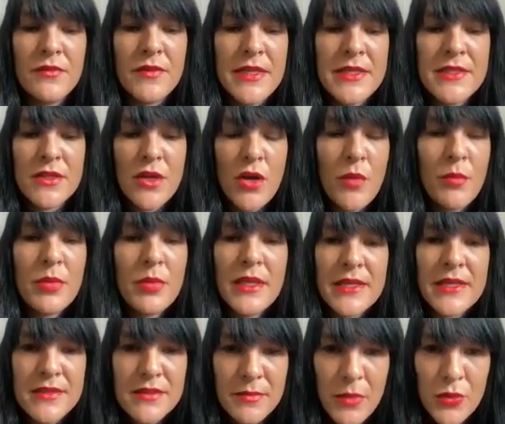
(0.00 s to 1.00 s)
it's
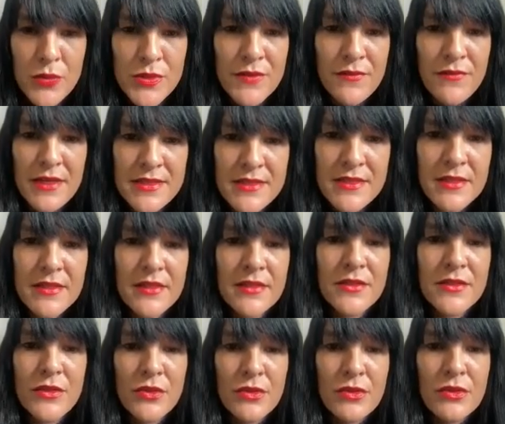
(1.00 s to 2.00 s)
complex and
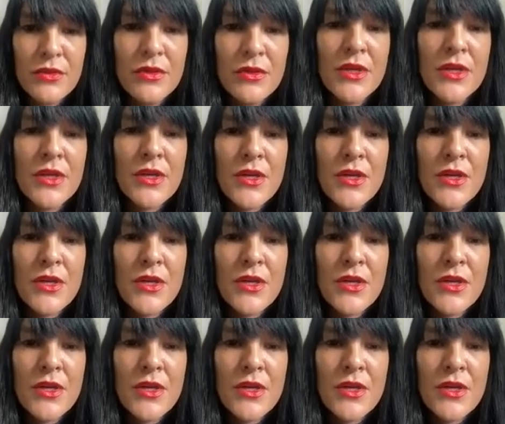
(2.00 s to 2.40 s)
multifaceted. You're